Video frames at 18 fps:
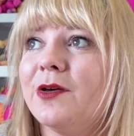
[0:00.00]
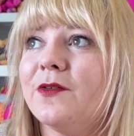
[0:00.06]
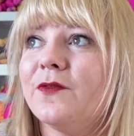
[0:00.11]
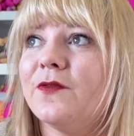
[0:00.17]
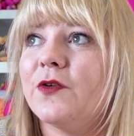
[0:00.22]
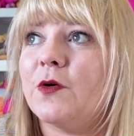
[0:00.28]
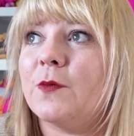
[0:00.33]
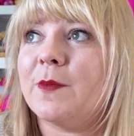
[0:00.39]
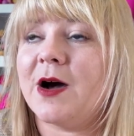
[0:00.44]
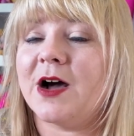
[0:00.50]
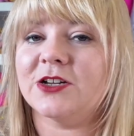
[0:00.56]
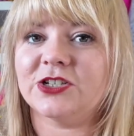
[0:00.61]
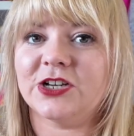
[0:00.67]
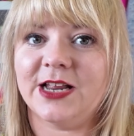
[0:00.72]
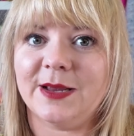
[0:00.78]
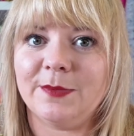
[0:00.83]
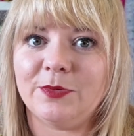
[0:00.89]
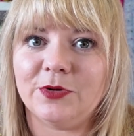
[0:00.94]
for March
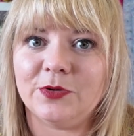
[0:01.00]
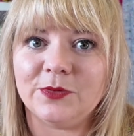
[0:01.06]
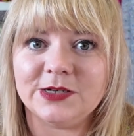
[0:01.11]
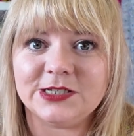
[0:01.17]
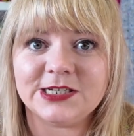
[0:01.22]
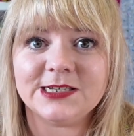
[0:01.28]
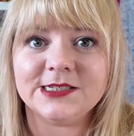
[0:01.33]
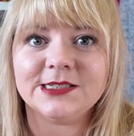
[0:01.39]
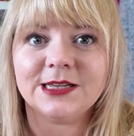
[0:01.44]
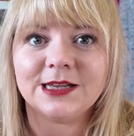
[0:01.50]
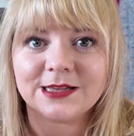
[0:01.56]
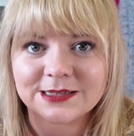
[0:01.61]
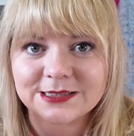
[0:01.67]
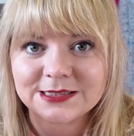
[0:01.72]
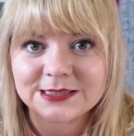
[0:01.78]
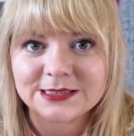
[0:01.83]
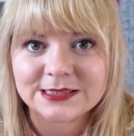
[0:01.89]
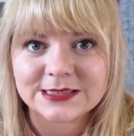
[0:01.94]
and April, which is
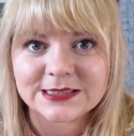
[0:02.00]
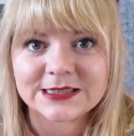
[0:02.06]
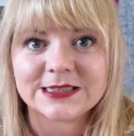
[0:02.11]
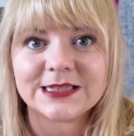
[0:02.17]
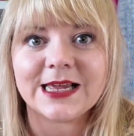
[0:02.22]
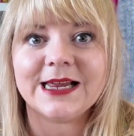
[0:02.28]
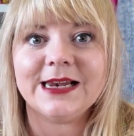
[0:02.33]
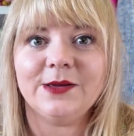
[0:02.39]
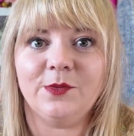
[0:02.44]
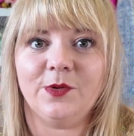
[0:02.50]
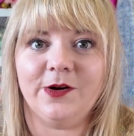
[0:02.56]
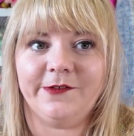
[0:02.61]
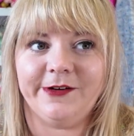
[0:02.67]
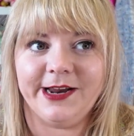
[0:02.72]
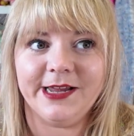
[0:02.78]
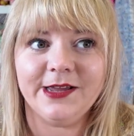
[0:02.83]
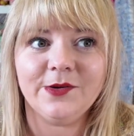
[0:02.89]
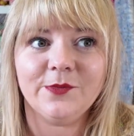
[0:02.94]
slightly
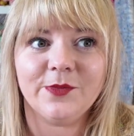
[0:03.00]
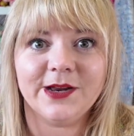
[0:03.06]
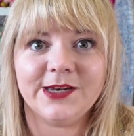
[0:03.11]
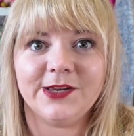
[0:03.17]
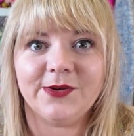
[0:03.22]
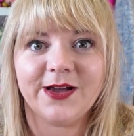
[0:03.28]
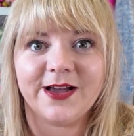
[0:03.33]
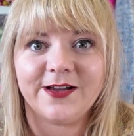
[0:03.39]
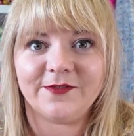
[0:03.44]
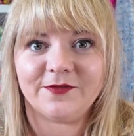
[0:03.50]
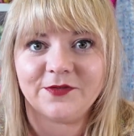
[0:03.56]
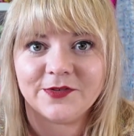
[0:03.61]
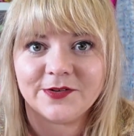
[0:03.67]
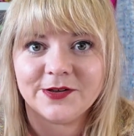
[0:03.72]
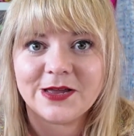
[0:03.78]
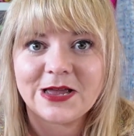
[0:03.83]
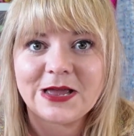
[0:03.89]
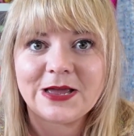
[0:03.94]
worrying when you have
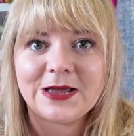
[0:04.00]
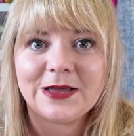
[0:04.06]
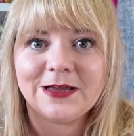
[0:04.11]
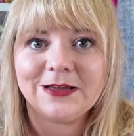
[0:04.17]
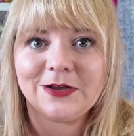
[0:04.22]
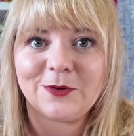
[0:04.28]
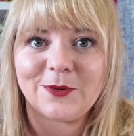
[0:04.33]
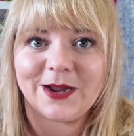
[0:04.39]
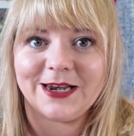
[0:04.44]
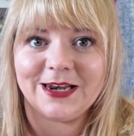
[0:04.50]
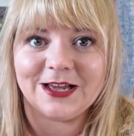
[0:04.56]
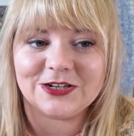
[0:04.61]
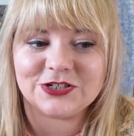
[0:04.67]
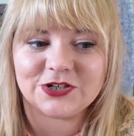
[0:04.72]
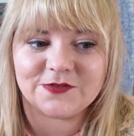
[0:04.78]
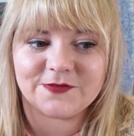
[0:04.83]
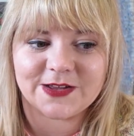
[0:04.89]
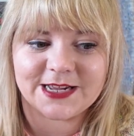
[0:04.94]
quite
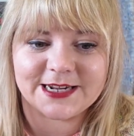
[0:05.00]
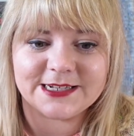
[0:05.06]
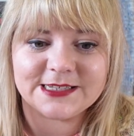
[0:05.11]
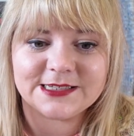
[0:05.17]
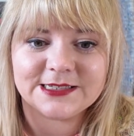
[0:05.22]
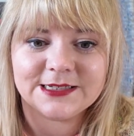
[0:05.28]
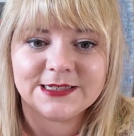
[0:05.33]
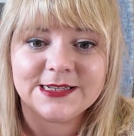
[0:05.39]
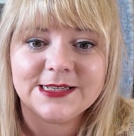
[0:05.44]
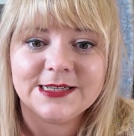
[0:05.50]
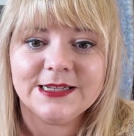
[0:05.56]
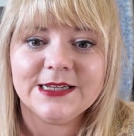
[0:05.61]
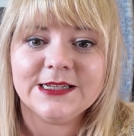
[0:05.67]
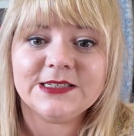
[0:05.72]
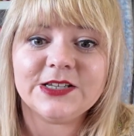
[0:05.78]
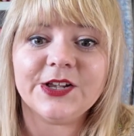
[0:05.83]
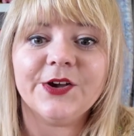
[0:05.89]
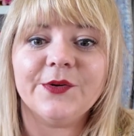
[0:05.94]
large overheads.
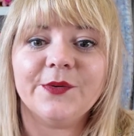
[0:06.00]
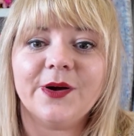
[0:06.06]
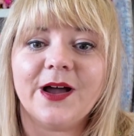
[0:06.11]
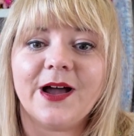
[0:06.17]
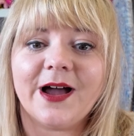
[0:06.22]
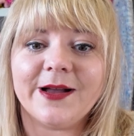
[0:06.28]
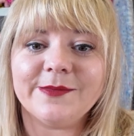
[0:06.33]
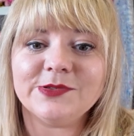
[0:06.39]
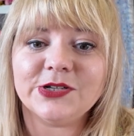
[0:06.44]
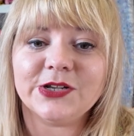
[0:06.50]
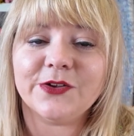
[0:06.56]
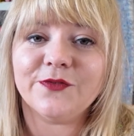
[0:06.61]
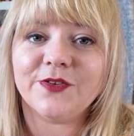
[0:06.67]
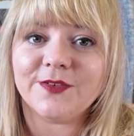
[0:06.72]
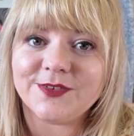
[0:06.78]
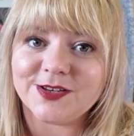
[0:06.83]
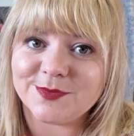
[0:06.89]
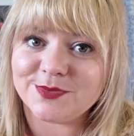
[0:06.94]
So I'm doing a
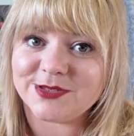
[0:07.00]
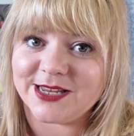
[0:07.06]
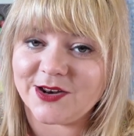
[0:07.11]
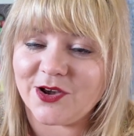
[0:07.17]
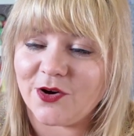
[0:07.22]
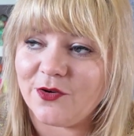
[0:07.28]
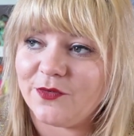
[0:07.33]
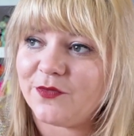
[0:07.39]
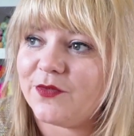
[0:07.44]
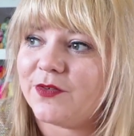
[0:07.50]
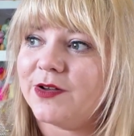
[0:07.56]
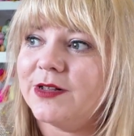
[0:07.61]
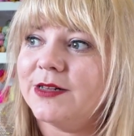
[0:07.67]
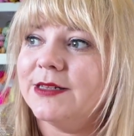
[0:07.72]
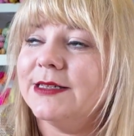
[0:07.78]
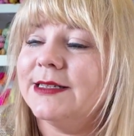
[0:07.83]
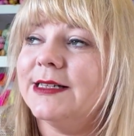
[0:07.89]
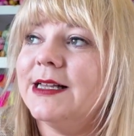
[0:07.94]
15% off
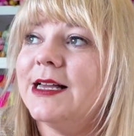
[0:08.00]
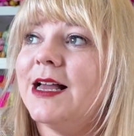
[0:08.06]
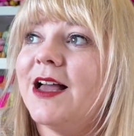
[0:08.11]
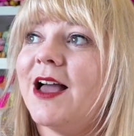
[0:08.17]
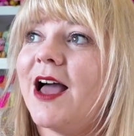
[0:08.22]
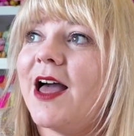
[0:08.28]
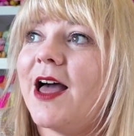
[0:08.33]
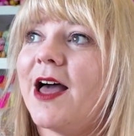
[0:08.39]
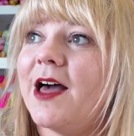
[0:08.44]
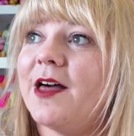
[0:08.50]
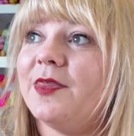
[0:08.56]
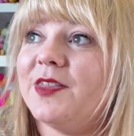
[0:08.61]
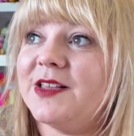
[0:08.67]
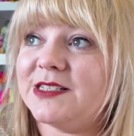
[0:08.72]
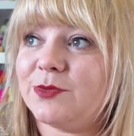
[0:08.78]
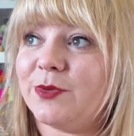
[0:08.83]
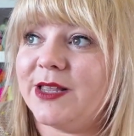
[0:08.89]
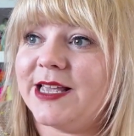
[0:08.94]

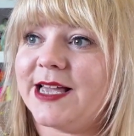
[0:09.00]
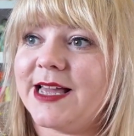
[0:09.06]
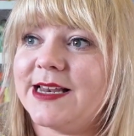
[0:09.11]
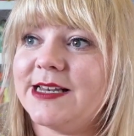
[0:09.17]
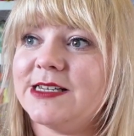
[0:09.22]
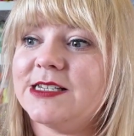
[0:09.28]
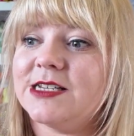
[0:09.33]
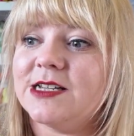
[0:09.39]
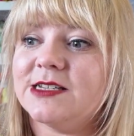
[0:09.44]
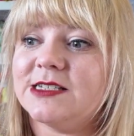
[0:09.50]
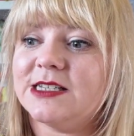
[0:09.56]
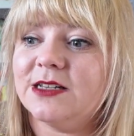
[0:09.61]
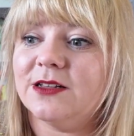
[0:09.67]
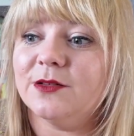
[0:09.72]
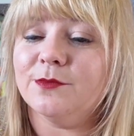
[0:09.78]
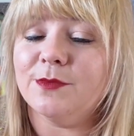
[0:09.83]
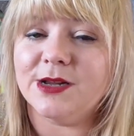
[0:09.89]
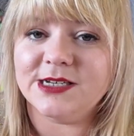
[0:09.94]
this weekend
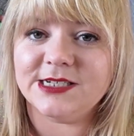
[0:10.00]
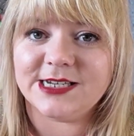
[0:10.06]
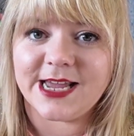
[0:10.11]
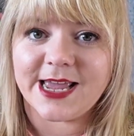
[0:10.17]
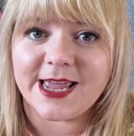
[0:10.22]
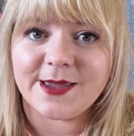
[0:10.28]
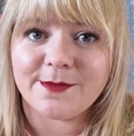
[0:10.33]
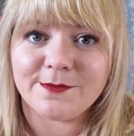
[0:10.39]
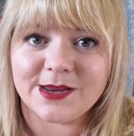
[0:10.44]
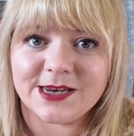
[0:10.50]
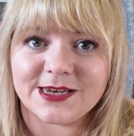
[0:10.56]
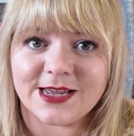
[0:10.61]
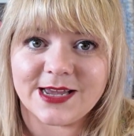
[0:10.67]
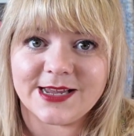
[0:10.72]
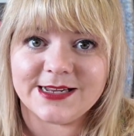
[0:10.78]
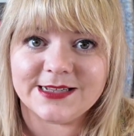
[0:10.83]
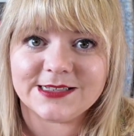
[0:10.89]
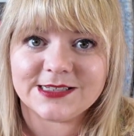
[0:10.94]
until Monday
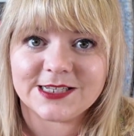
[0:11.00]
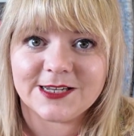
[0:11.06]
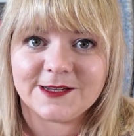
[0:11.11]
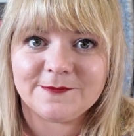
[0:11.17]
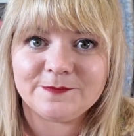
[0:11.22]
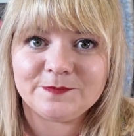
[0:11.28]
midnight.